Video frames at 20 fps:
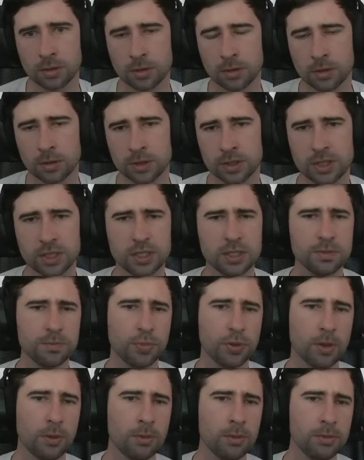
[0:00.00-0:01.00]
So this is
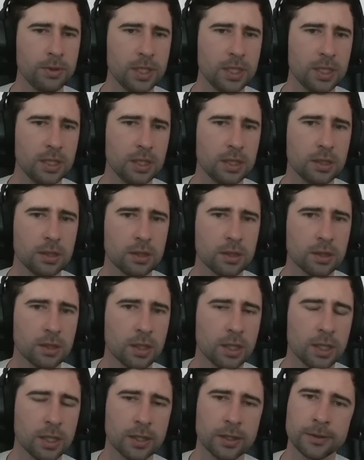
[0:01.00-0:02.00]
probably...
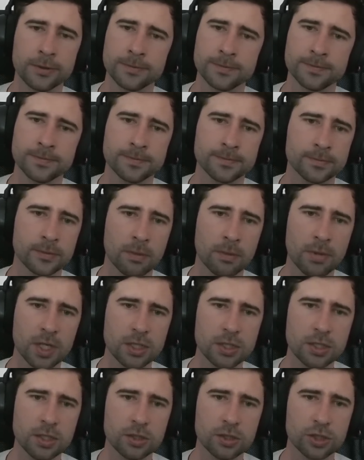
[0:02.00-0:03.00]
I'm
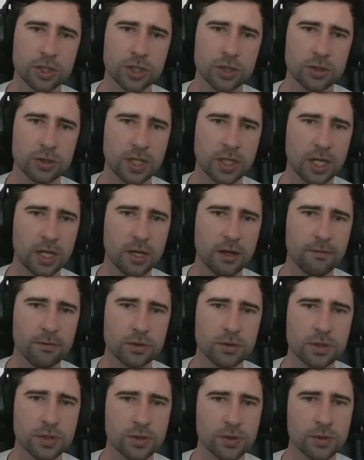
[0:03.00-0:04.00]
actually not sure. Daredevil,
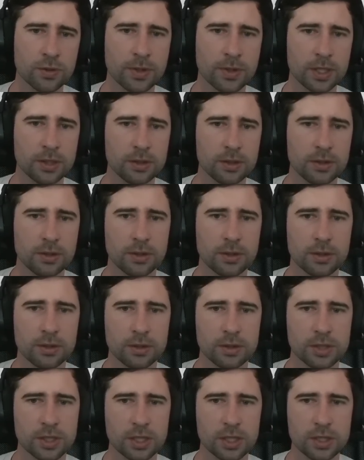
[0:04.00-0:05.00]
Storm, and
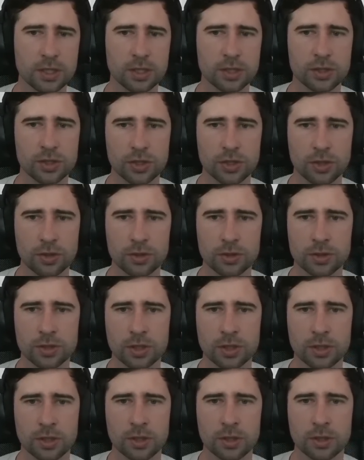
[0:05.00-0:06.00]
Jessica Jones.
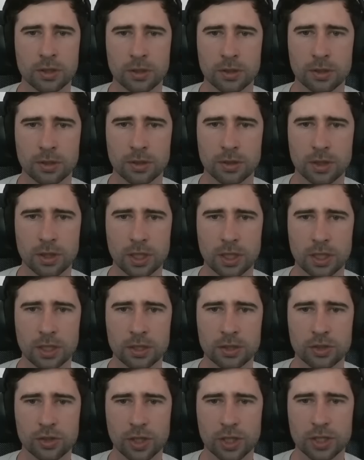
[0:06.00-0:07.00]
Really
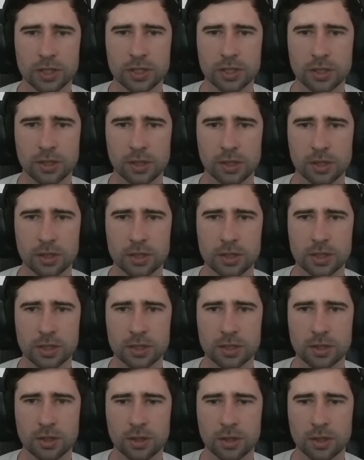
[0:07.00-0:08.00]
interesting list
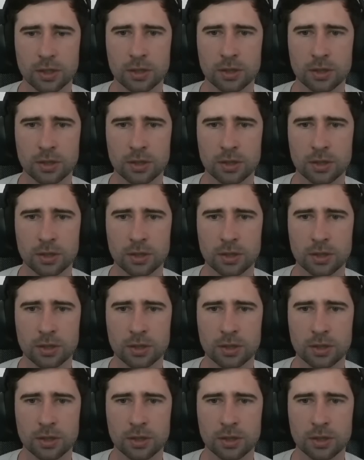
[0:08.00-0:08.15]
he's got here.